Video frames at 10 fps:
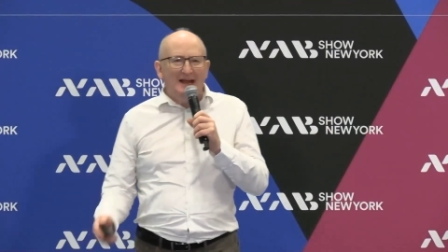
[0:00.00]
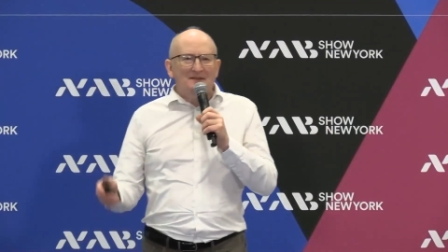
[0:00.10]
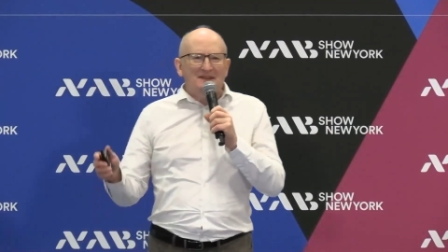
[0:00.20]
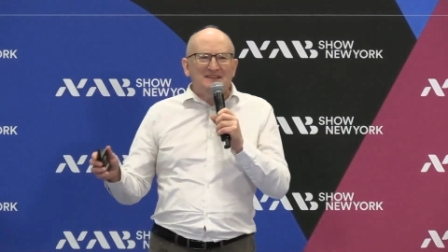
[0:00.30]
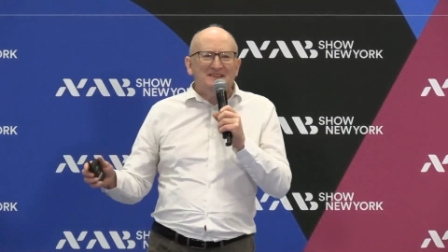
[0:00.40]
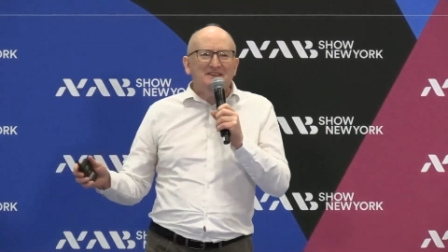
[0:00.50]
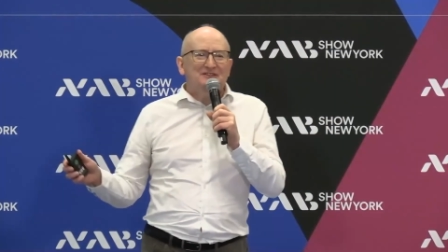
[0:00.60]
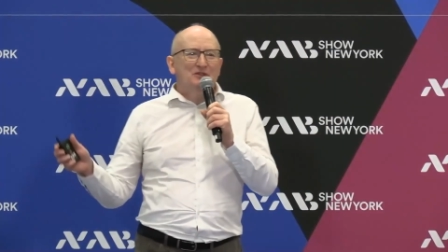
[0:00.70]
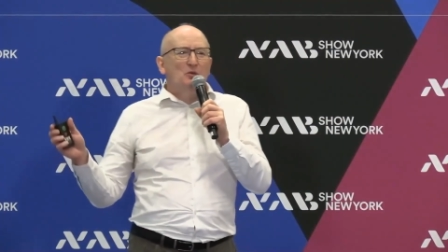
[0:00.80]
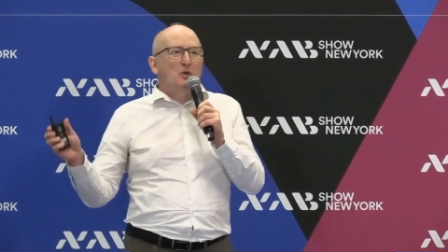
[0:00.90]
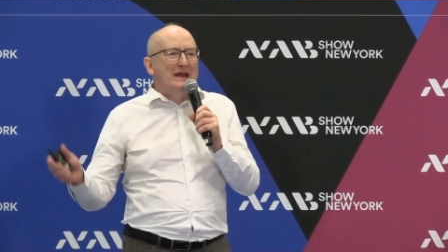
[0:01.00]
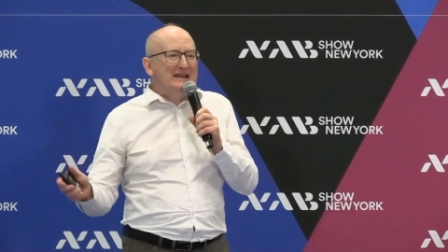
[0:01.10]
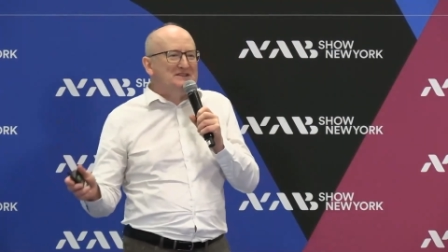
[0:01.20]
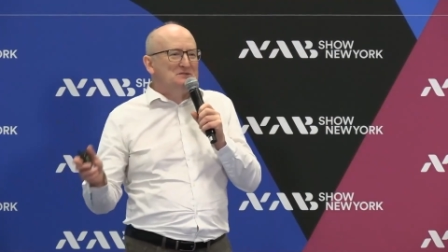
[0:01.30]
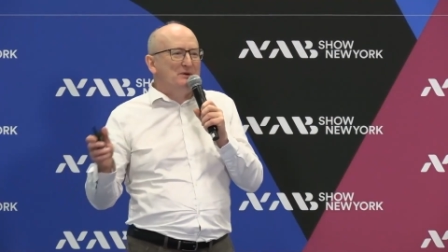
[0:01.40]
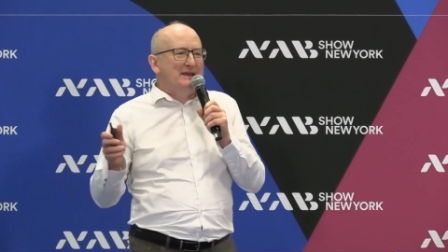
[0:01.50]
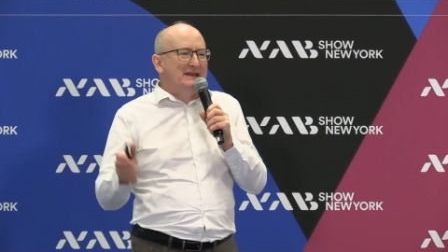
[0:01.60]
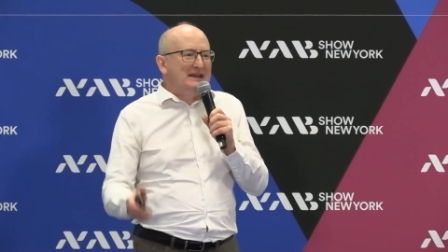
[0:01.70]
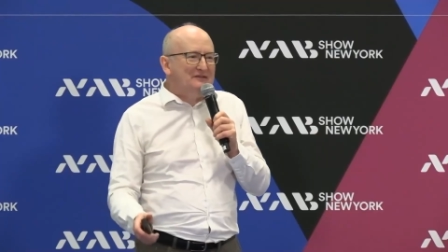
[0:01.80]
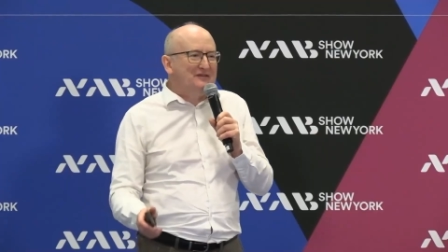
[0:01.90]
And this is the ways we
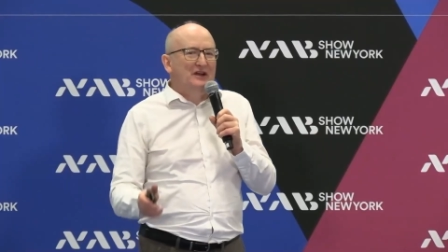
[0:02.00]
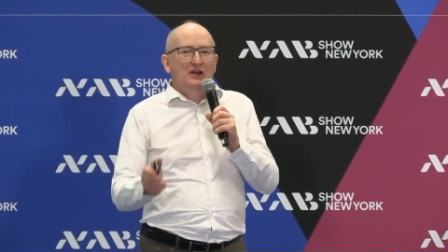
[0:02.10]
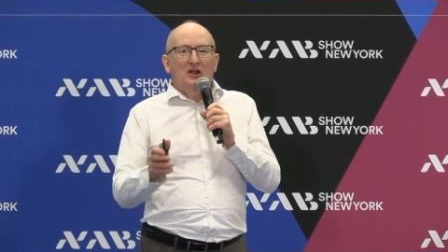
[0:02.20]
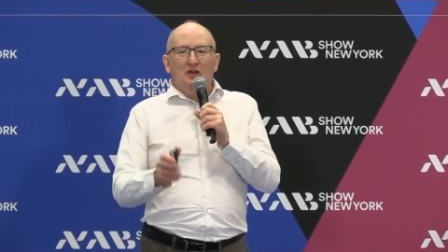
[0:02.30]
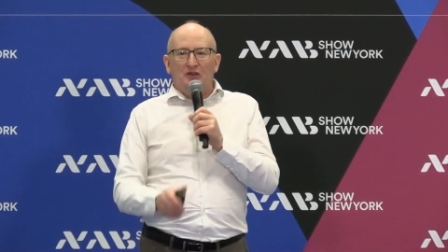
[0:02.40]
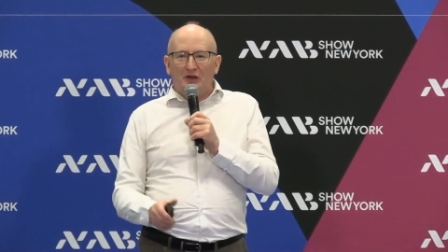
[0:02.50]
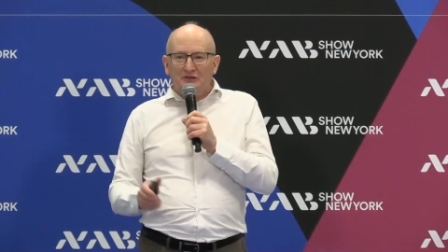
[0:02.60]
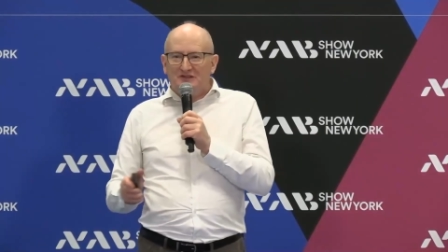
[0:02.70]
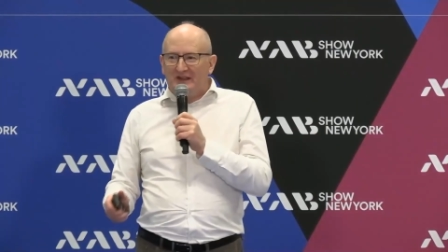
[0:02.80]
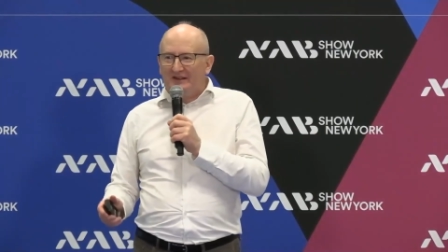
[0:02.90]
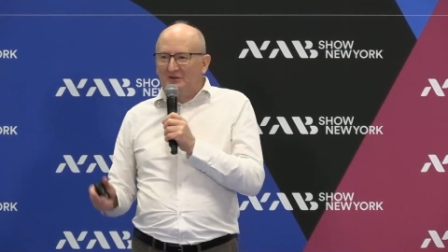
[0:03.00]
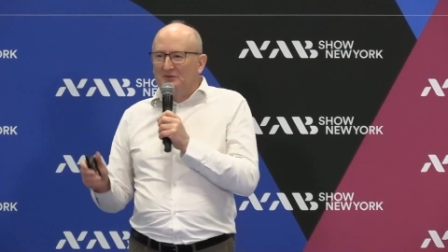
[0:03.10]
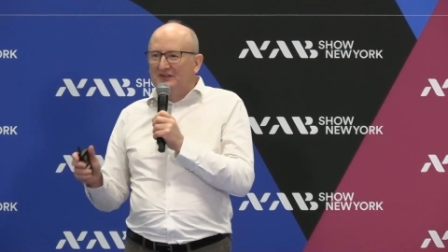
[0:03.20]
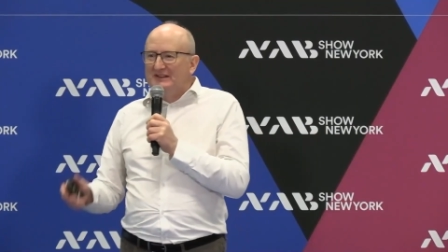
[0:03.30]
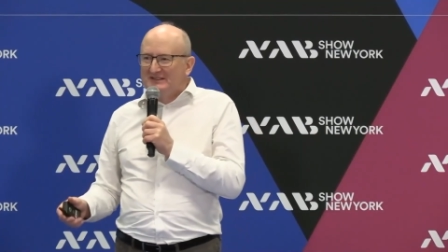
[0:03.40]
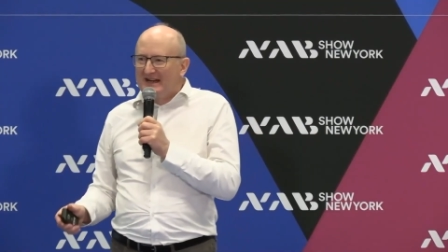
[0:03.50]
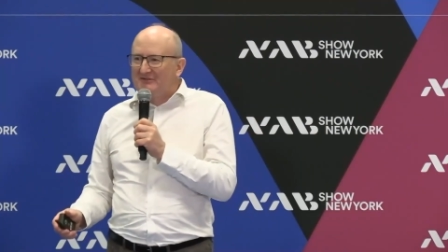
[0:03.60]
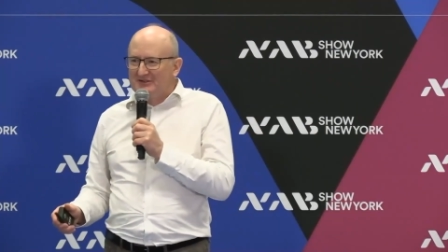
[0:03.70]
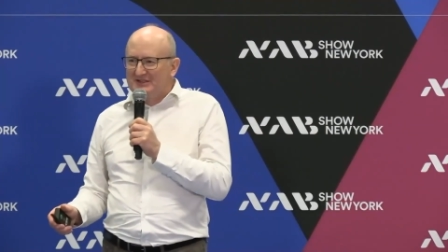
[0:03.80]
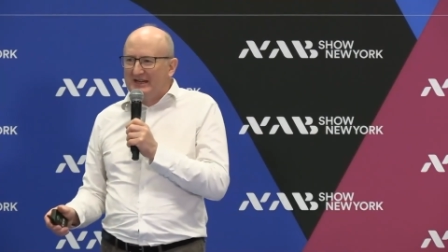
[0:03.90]
give those signals
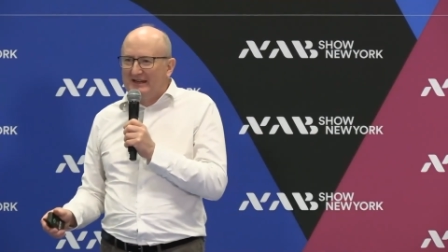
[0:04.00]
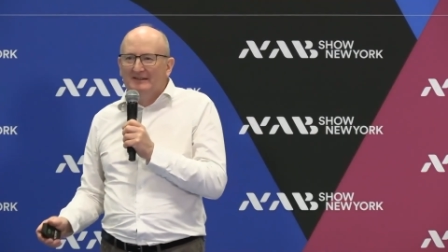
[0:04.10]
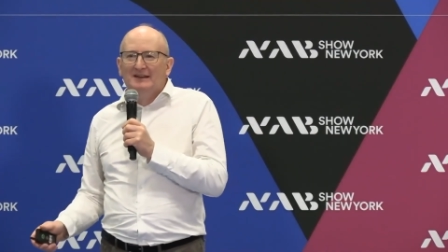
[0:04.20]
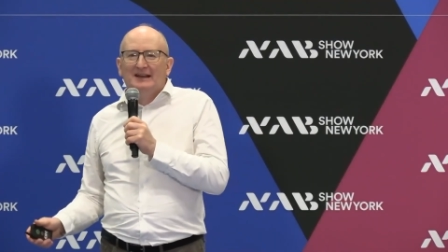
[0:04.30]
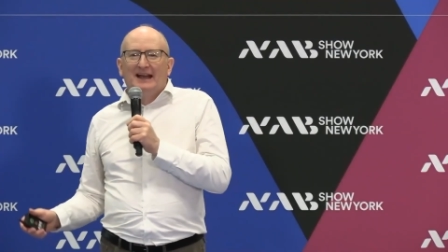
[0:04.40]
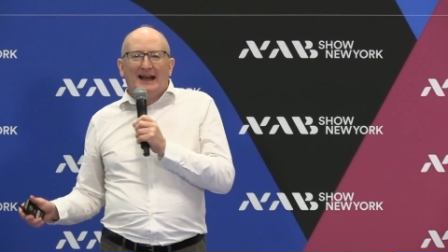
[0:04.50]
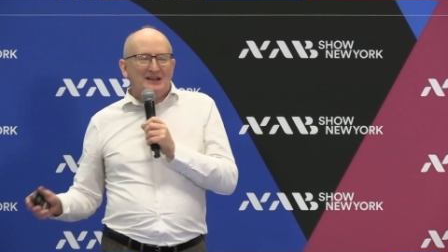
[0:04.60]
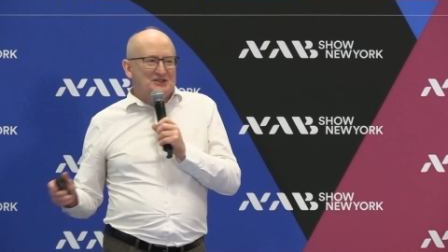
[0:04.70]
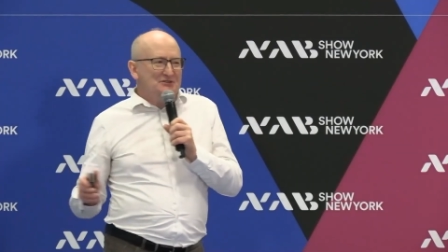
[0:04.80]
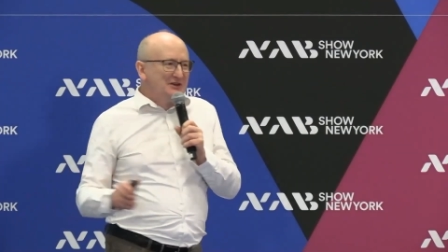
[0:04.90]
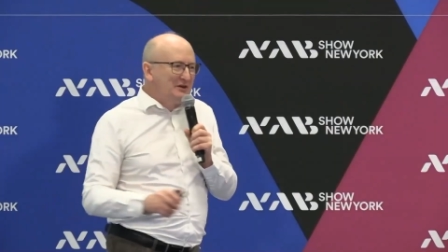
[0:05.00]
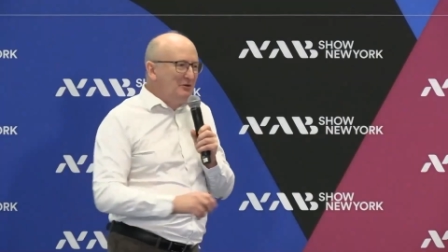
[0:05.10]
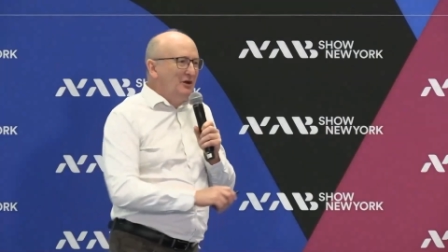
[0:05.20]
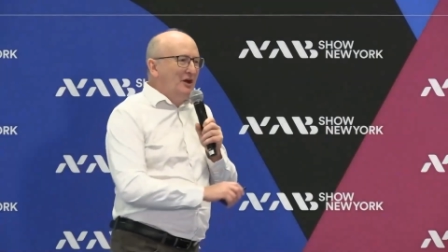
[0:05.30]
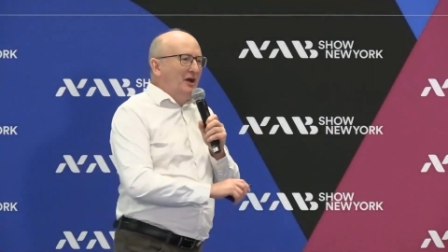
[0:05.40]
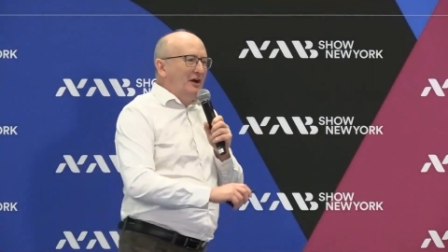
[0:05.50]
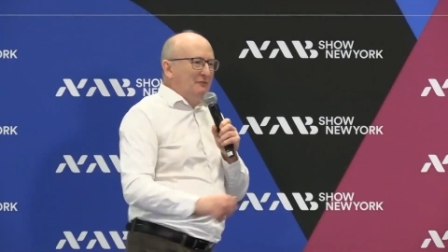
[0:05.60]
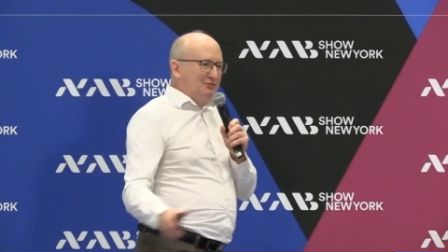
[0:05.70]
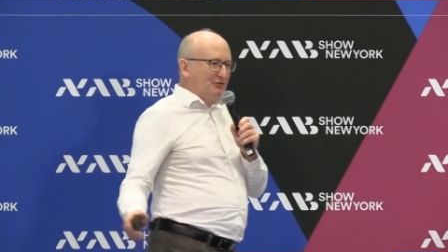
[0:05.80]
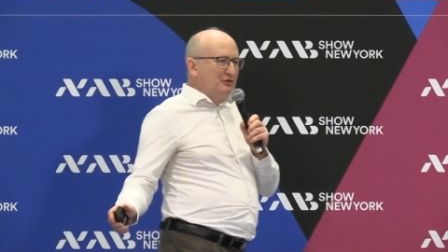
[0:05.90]
integrity. As you know,
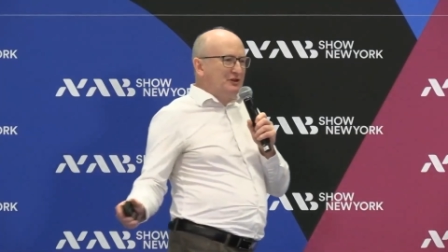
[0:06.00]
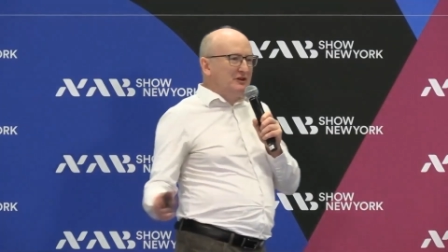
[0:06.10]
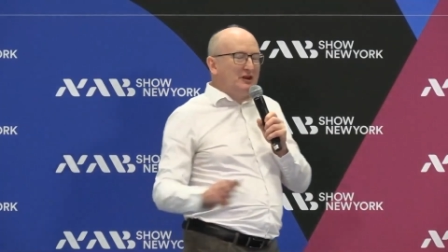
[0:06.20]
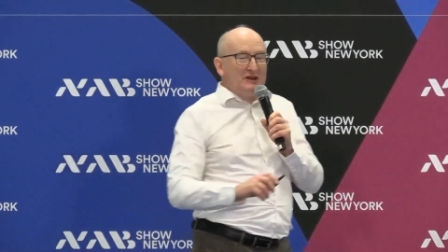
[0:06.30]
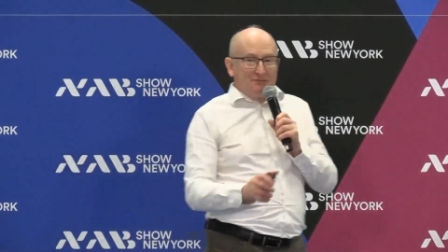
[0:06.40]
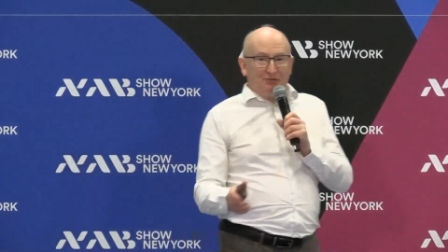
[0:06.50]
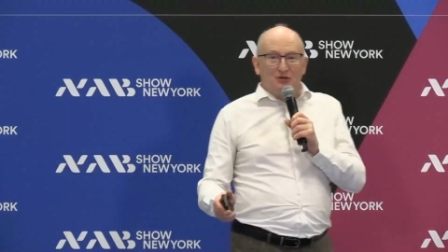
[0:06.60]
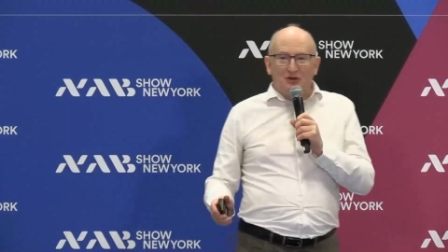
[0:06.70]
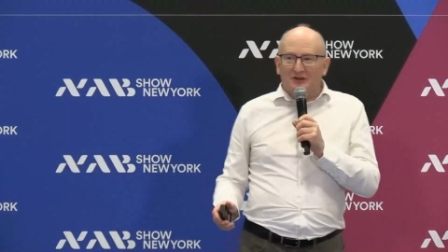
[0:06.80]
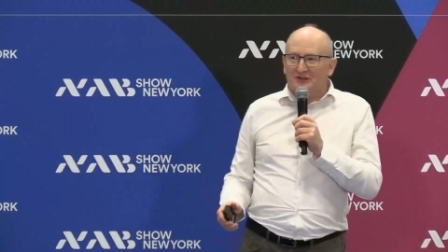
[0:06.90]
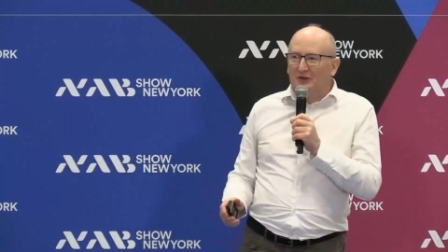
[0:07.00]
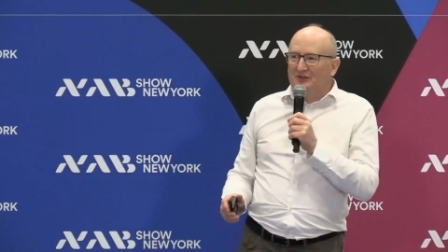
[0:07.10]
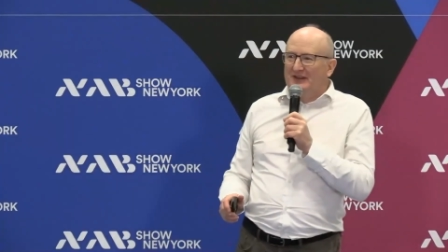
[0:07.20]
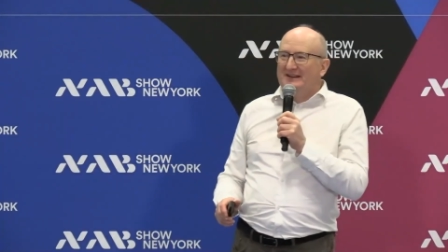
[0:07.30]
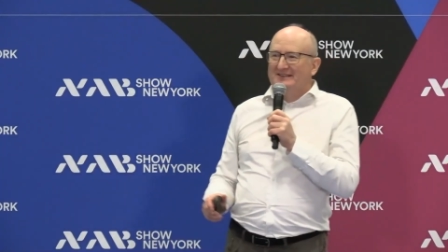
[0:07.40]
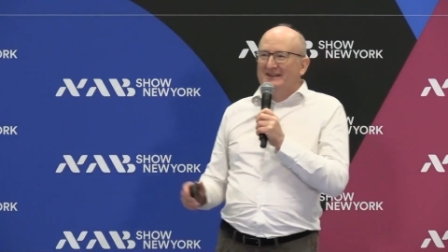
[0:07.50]
live broadcast content